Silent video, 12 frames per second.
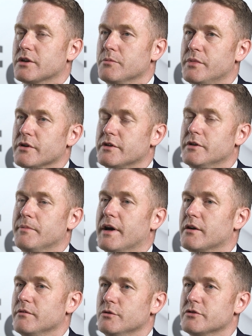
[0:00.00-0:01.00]
compared to
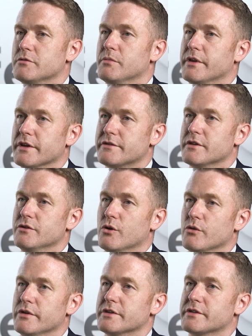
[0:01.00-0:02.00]
dapagliflozin, but this did
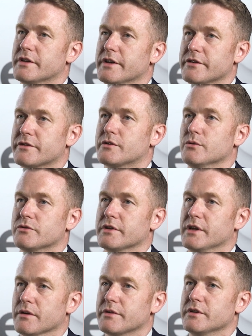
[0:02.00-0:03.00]
not reach statistical
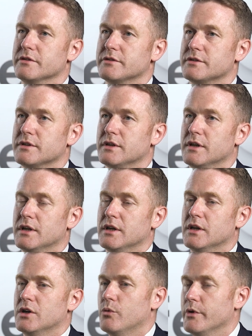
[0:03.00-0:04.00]
significance.
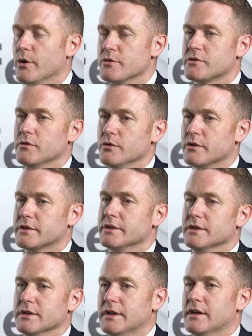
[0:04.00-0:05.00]
We also looked
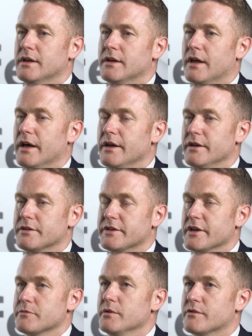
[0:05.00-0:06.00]
at uh,
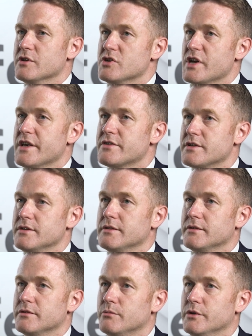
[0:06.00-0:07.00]
assessment of congestion.
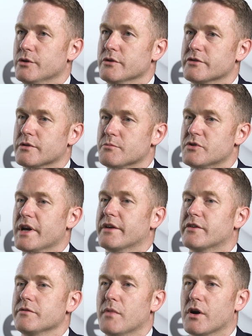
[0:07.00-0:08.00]
We used
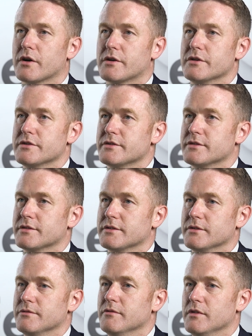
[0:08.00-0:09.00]
objective markers,
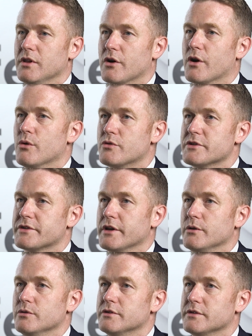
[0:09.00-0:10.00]
the lung
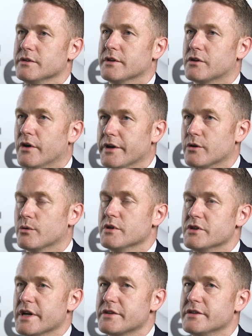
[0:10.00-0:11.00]
ultrasound, clinical
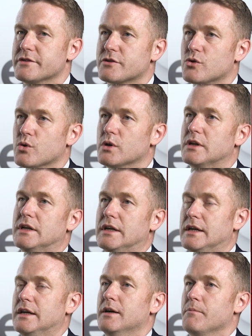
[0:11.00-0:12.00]
congestion score,
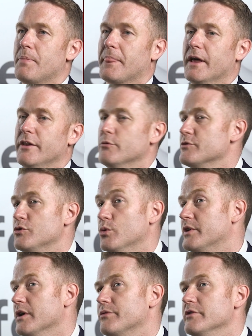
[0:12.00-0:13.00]
and there was no
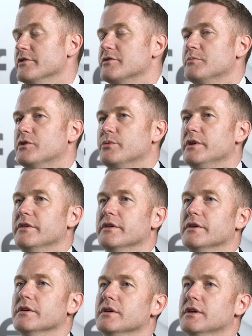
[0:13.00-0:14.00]
difference between
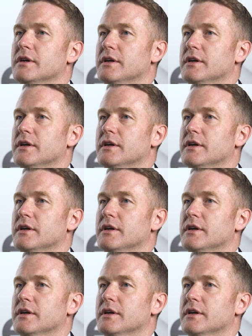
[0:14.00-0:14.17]
the